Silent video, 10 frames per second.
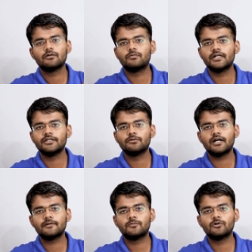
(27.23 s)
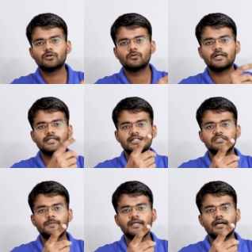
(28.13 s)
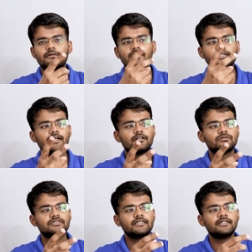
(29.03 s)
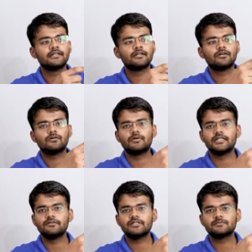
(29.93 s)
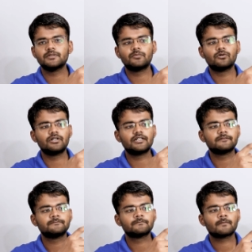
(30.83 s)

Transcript: one UART port, one SPI, one I2C, one USB port.